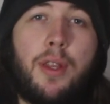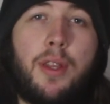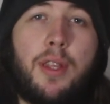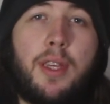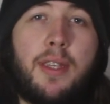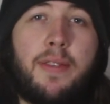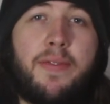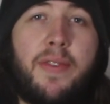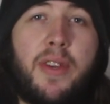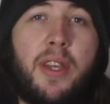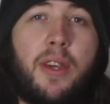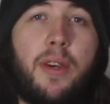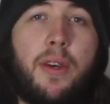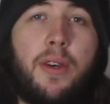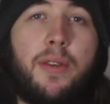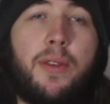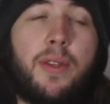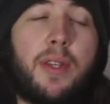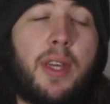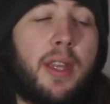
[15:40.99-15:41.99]
these
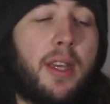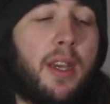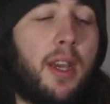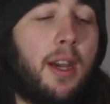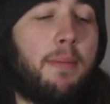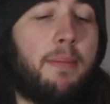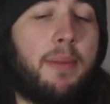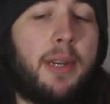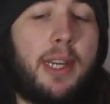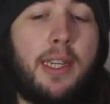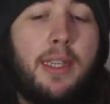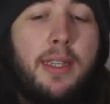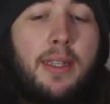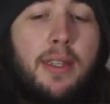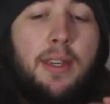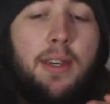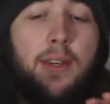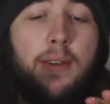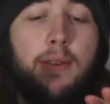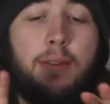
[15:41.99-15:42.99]
videos and the companies
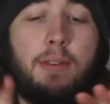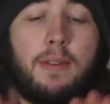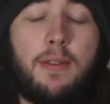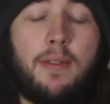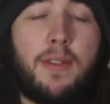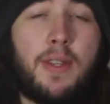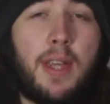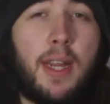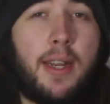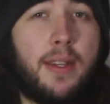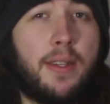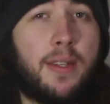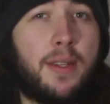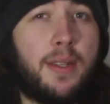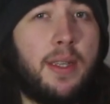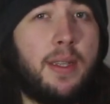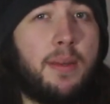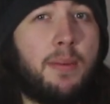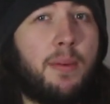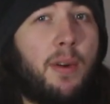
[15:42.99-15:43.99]
that send us
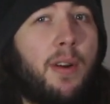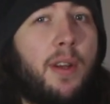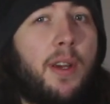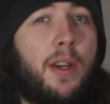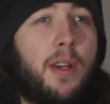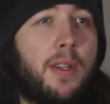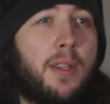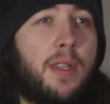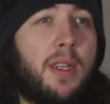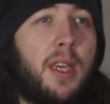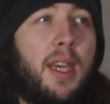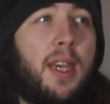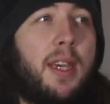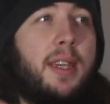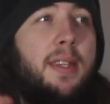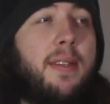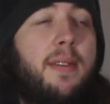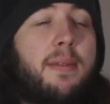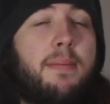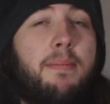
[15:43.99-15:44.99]
these products
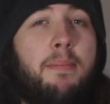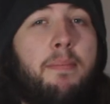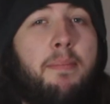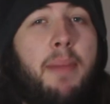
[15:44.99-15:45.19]
is